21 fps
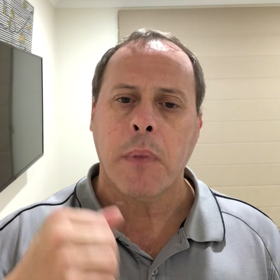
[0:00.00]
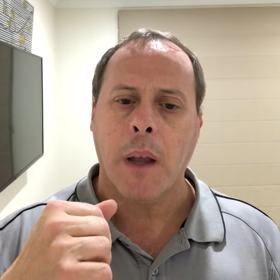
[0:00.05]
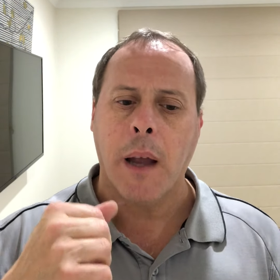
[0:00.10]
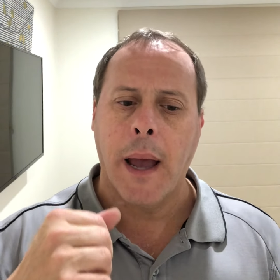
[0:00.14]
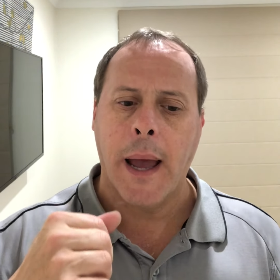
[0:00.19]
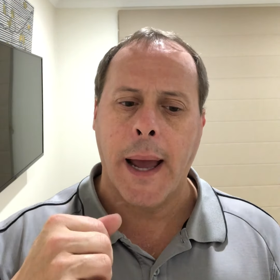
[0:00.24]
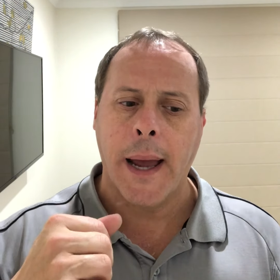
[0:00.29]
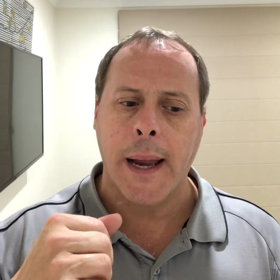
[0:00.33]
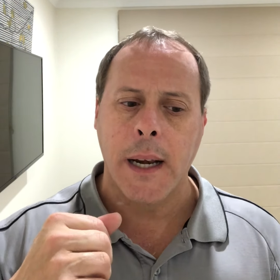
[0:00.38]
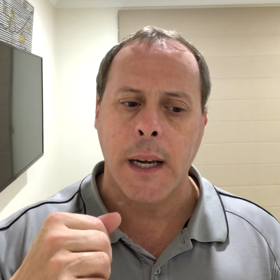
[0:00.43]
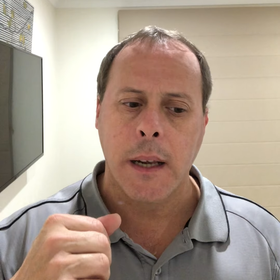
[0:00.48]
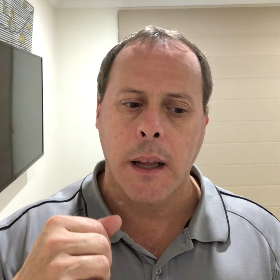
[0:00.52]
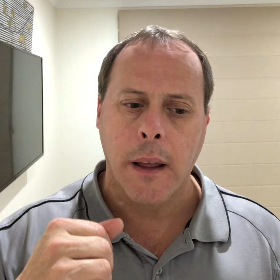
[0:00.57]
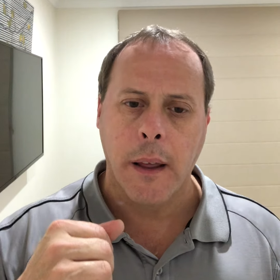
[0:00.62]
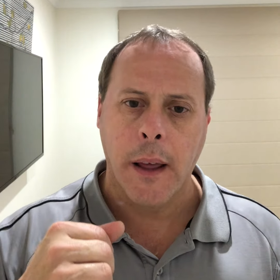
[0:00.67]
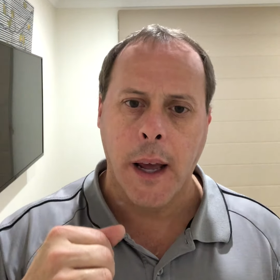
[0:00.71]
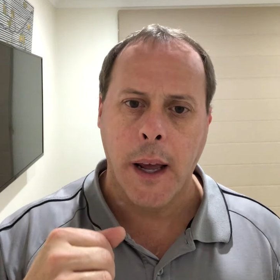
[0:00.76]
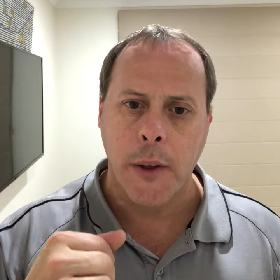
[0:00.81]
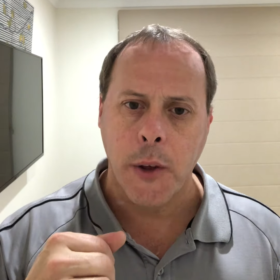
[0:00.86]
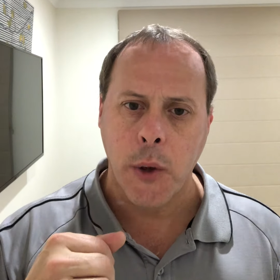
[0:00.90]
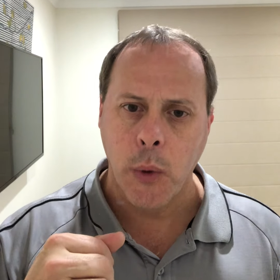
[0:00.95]
and
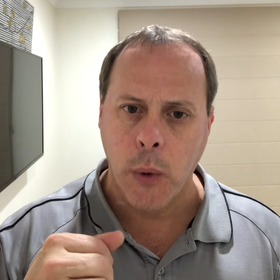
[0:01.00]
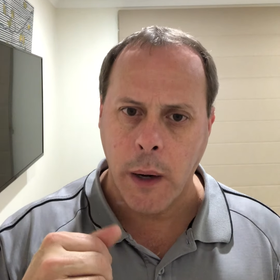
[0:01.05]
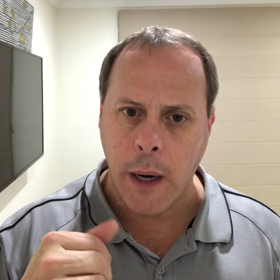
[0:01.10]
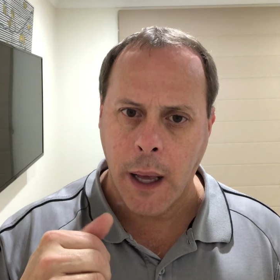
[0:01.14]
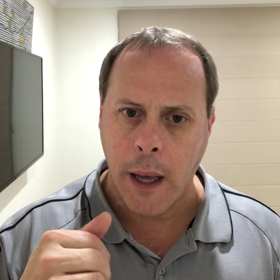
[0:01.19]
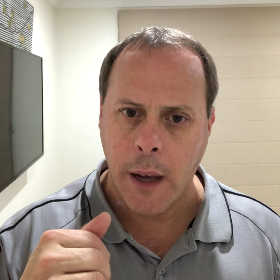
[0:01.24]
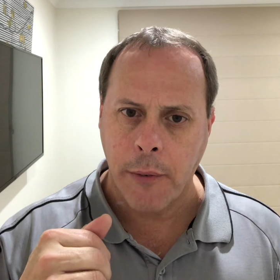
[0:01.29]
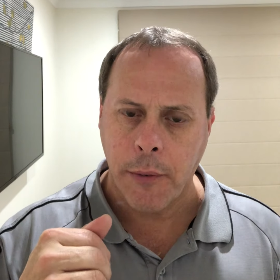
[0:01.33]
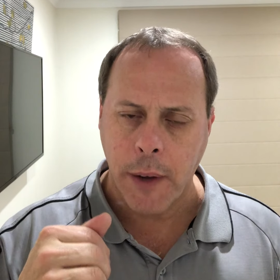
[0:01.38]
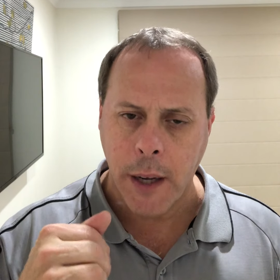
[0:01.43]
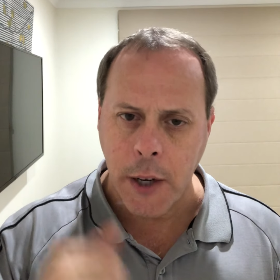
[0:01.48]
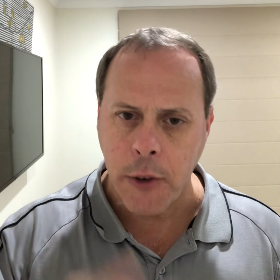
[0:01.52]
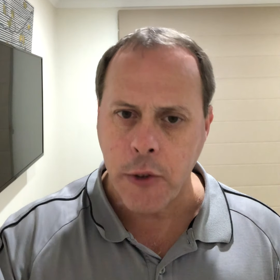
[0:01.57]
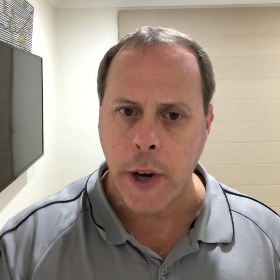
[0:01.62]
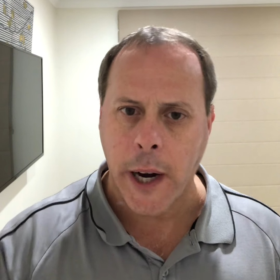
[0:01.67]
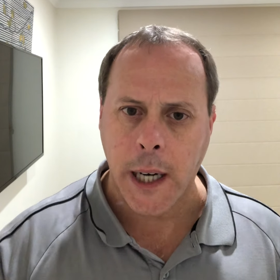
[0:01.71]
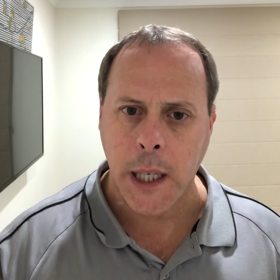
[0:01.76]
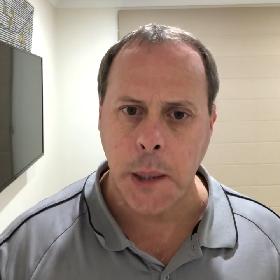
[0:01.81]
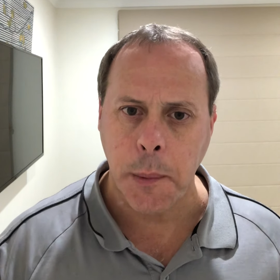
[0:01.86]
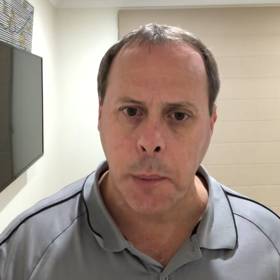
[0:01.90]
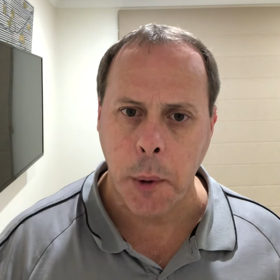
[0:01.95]
you will have
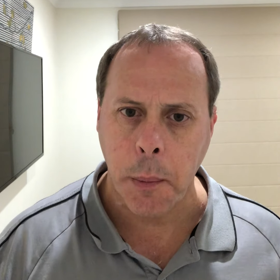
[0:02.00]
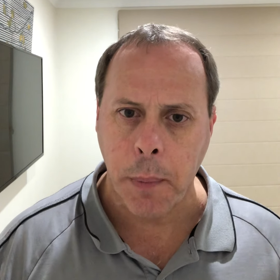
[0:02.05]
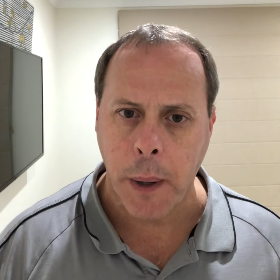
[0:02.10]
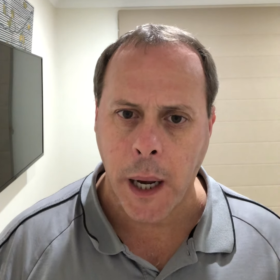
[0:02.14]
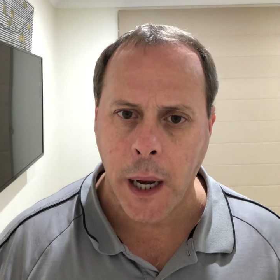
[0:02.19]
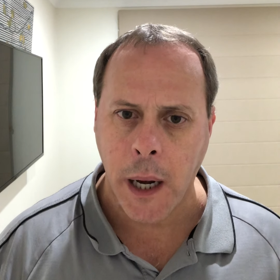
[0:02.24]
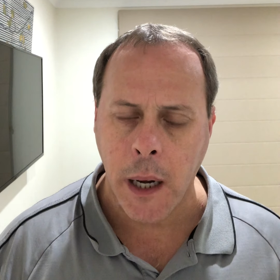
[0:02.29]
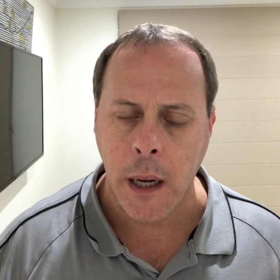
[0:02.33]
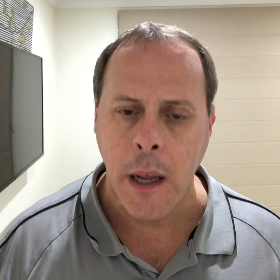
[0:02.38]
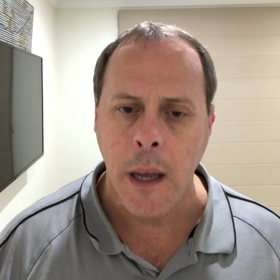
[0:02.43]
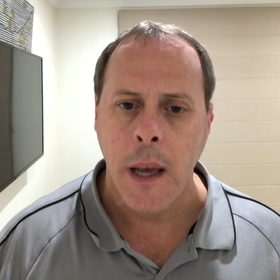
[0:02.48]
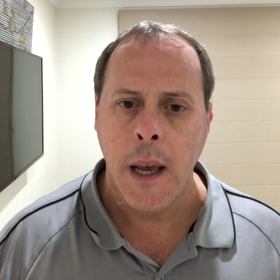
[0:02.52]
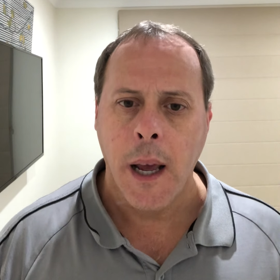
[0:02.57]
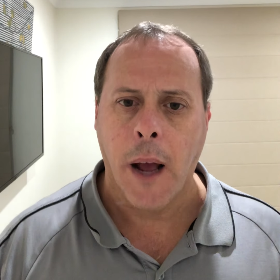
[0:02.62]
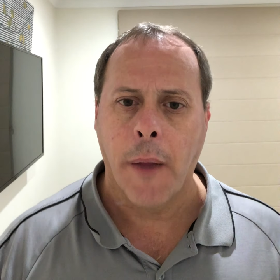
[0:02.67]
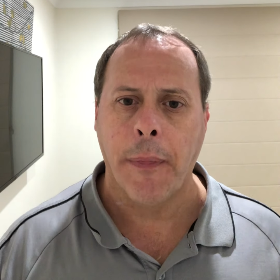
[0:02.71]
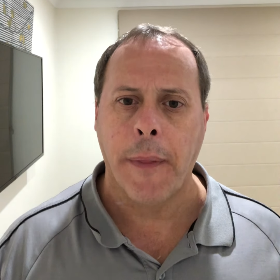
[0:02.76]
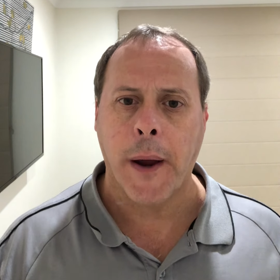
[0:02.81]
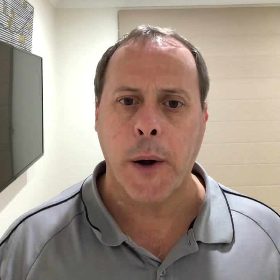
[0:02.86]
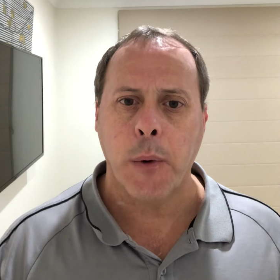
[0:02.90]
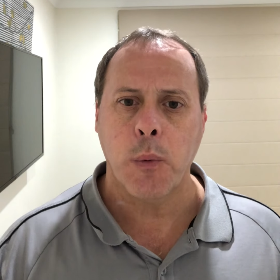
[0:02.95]
intractable pain,
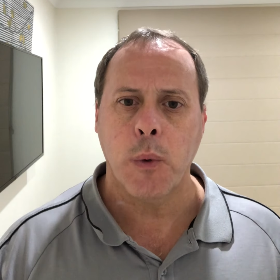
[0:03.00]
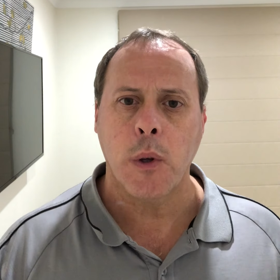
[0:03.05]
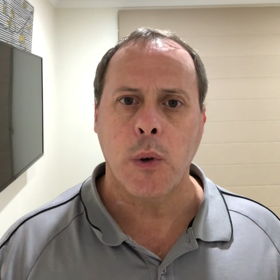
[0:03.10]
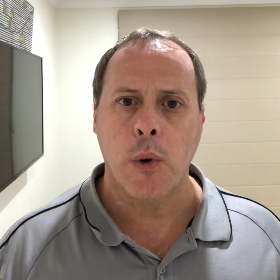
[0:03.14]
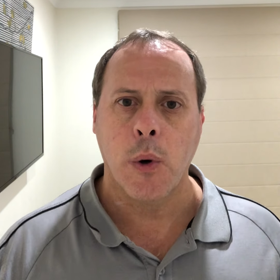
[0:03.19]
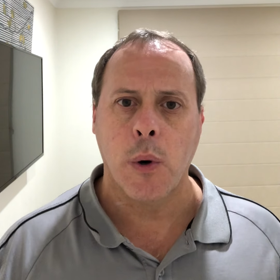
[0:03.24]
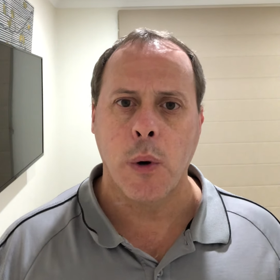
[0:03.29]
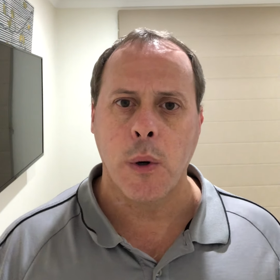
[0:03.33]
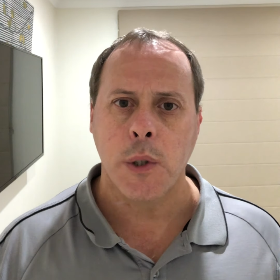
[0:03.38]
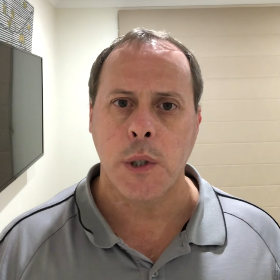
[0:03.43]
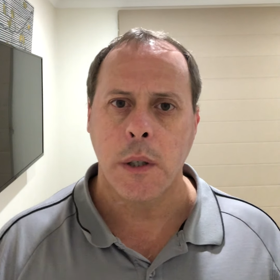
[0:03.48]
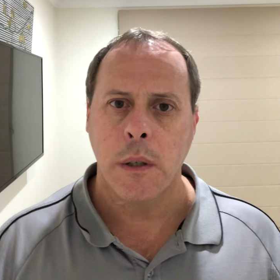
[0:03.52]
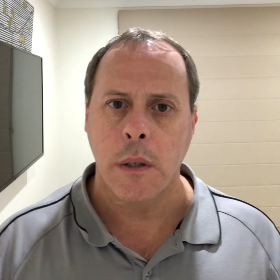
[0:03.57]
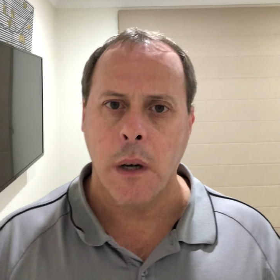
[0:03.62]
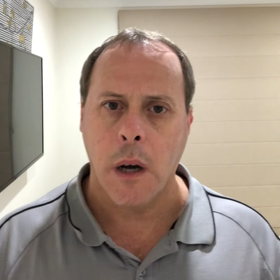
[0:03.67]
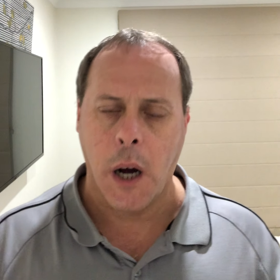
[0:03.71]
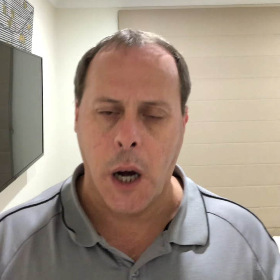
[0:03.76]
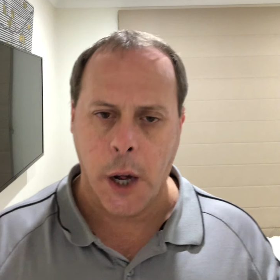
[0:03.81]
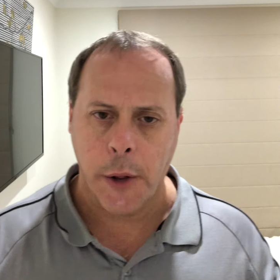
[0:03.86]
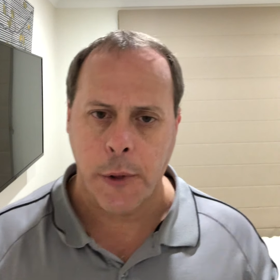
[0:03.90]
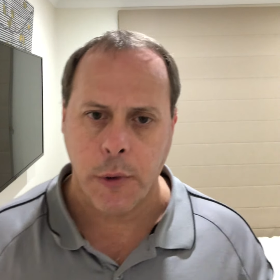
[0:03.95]
and that will cause
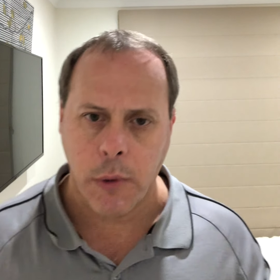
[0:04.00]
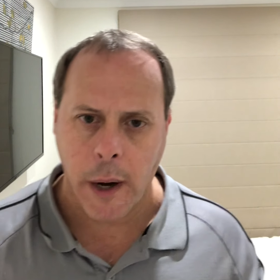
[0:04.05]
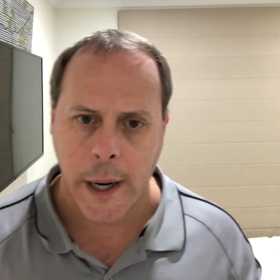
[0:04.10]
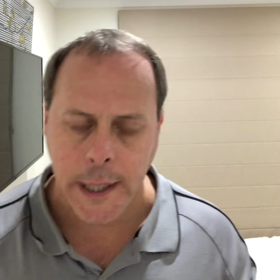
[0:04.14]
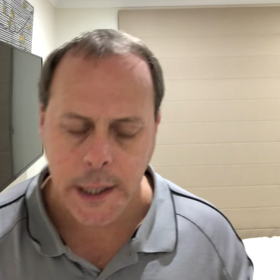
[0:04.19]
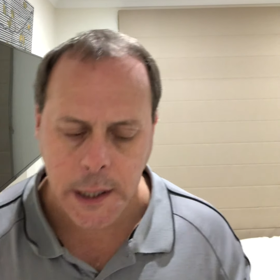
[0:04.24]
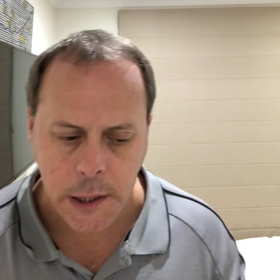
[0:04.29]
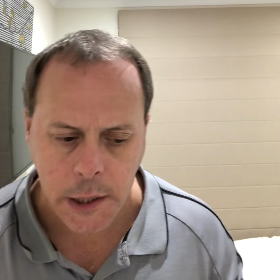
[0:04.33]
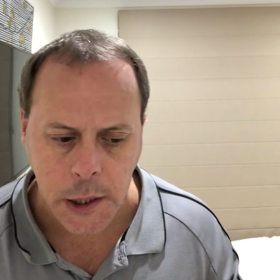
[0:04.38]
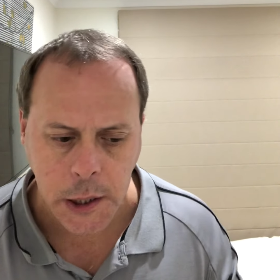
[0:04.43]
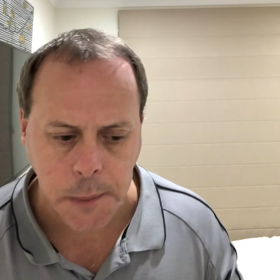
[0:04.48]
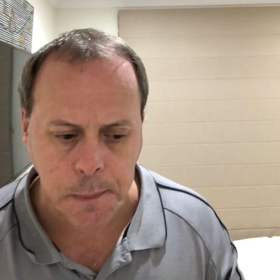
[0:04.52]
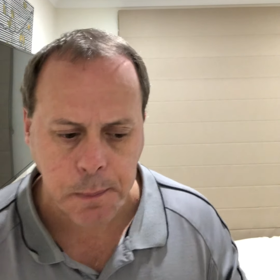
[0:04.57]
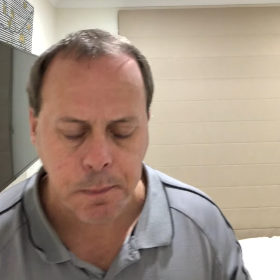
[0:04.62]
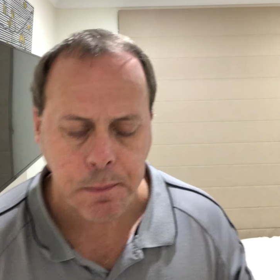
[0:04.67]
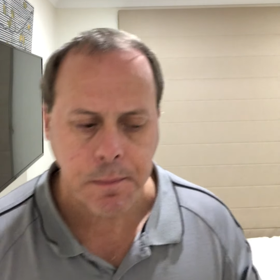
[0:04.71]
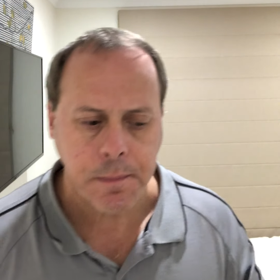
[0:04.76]
arthritis.